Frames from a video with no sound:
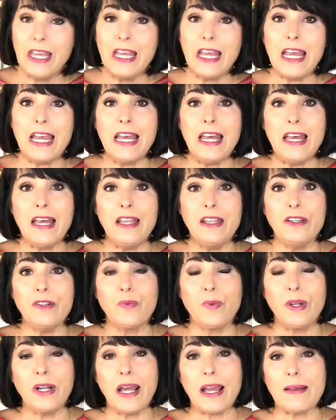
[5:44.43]
And
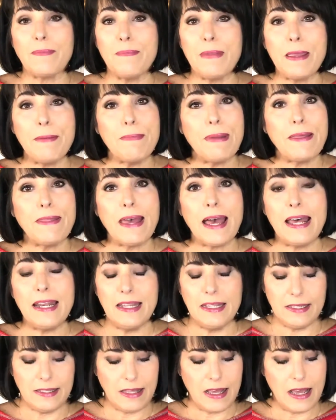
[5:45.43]
what I mean by that
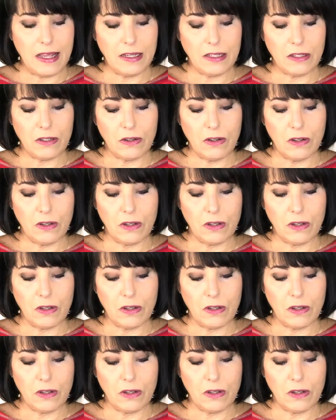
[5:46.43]
is that,